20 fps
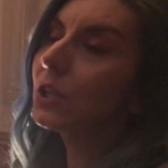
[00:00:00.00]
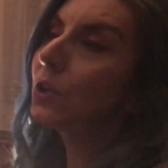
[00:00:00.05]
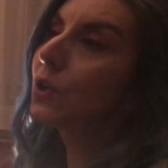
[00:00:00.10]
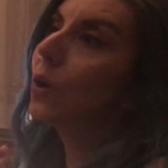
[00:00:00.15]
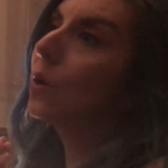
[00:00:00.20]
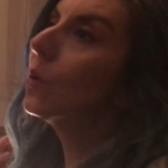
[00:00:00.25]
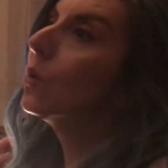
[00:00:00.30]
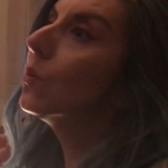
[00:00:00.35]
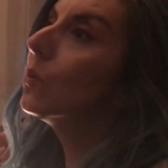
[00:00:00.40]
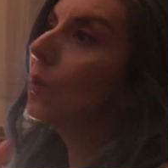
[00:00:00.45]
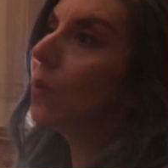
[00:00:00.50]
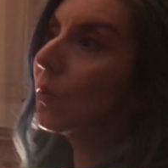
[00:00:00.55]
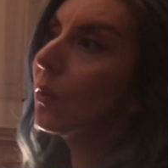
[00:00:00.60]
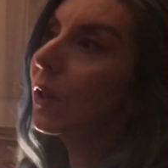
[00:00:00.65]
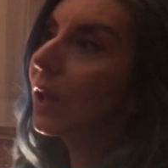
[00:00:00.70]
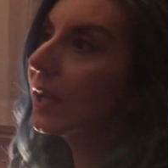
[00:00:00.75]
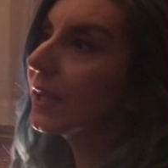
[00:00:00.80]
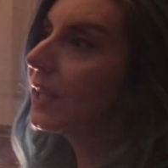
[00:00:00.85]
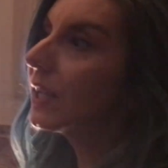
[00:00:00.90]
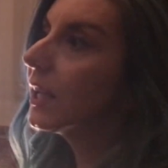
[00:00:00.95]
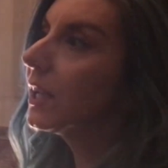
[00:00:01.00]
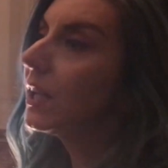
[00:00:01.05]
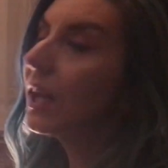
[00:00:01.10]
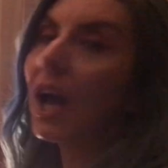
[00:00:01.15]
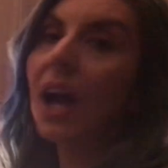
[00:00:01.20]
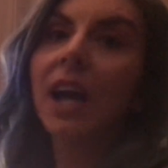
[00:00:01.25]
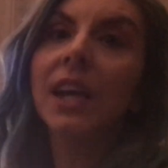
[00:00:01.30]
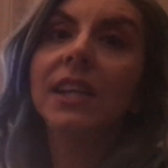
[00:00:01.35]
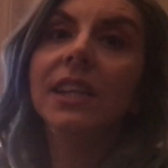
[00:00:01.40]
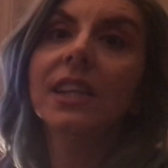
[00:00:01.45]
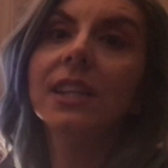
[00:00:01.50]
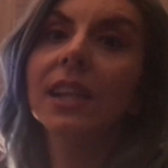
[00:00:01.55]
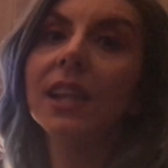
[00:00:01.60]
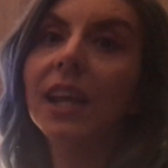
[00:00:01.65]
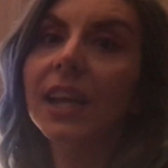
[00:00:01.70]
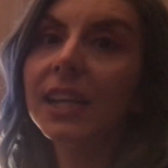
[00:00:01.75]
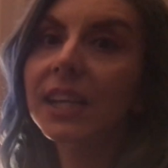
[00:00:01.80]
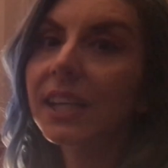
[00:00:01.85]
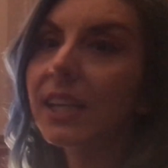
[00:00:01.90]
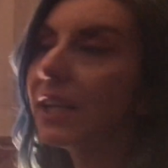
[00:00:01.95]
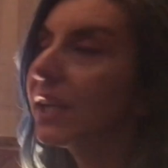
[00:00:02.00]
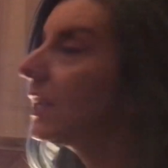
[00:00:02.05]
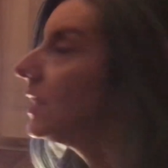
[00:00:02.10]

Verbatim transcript: you know, like it. I did like